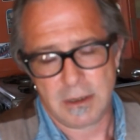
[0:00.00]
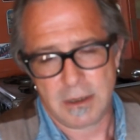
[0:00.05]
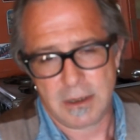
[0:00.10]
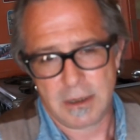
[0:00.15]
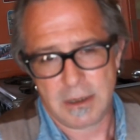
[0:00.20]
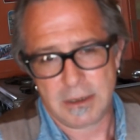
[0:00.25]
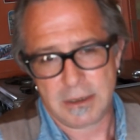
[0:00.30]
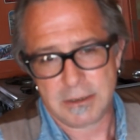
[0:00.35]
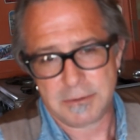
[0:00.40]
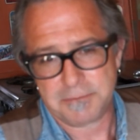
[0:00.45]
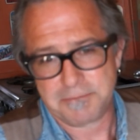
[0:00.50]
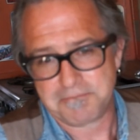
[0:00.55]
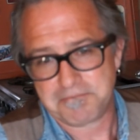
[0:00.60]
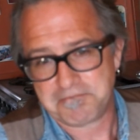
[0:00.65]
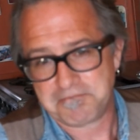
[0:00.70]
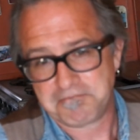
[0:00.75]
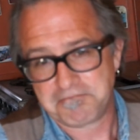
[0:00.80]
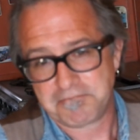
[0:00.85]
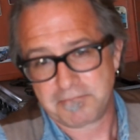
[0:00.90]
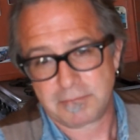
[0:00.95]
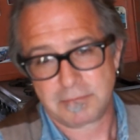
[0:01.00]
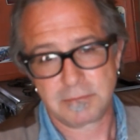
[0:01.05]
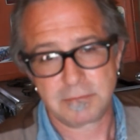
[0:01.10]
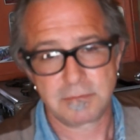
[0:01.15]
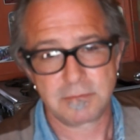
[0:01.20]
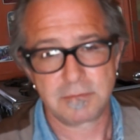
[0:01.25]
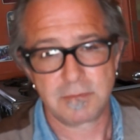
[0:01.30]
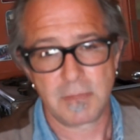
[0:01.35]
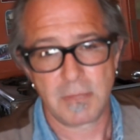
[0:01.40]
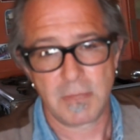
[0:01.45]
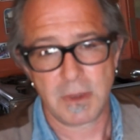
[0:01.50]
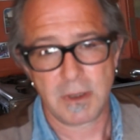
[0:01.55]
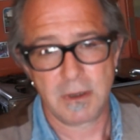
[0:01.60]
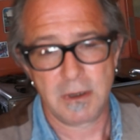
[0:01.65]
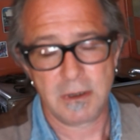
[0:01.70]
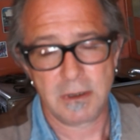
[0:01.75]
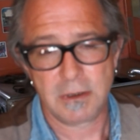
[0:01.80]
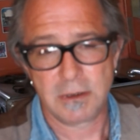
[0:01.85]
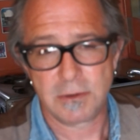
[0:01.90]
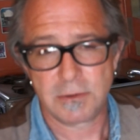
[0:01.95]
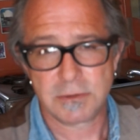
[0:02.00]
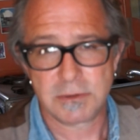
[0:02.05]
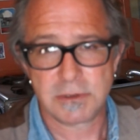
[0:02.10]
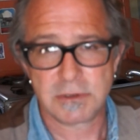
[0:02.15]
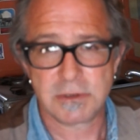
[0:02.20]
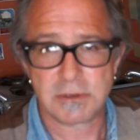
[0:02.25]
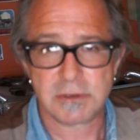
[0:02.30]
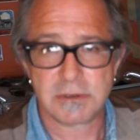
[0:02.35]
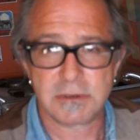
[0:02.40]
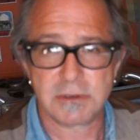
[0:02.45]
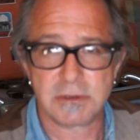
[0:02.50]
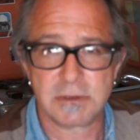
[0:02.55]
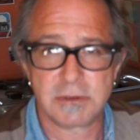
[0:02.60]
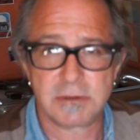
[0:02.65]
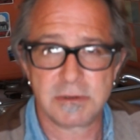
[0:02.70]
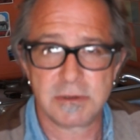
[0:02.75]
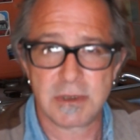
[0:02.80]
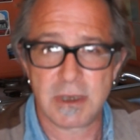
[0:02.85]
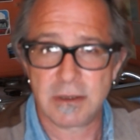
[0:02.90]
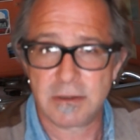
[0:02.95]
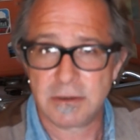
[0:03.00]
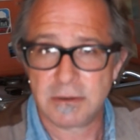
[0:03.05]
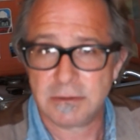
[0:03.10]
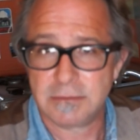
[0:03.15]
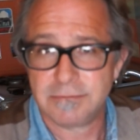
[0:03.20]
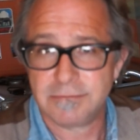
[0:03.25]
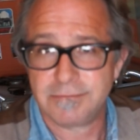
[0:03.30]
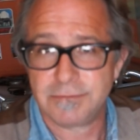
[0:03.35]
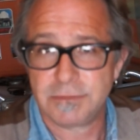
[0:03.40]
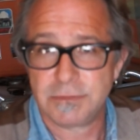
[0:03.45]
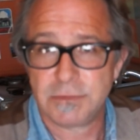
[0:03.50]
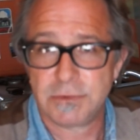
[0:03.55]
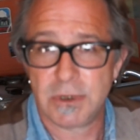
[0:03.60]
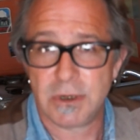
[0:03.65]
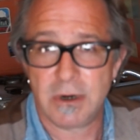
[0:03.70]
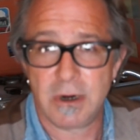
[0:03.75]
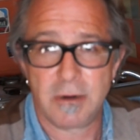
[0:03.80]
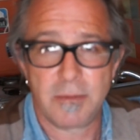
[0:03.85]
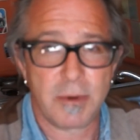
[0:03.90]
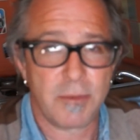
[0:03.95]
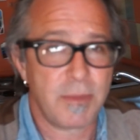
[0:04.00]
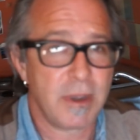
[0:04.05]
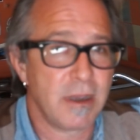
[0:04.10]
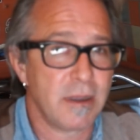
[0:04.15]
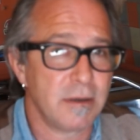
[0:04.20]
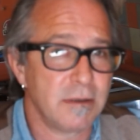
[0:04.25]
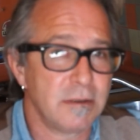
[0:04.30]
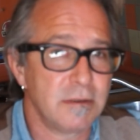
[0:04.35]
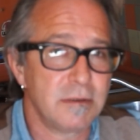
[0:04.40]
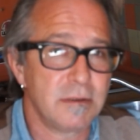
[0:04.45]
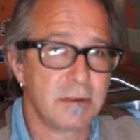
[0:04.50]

There was just a southern charm about